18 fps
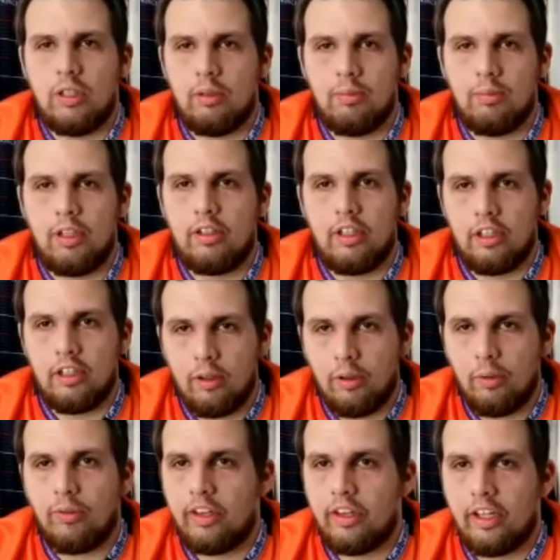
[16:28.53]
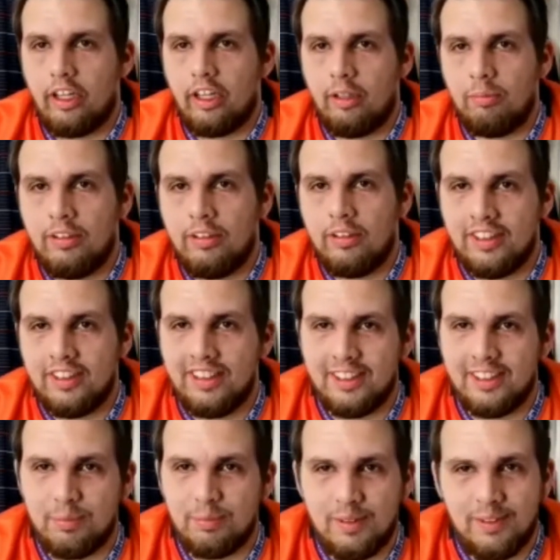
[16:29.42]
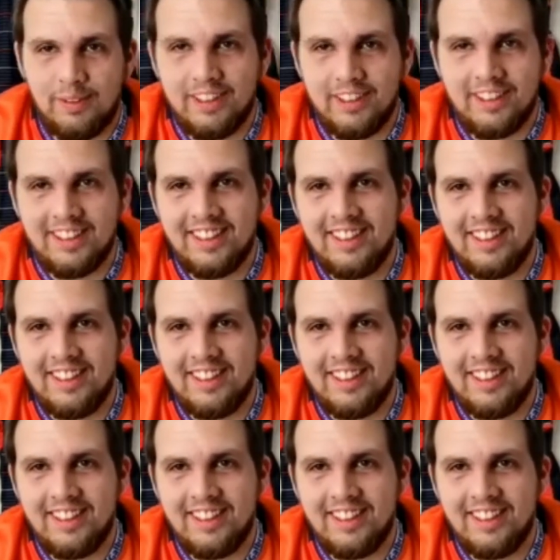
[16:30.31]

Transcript: I'm there like all the time. It's brilliant.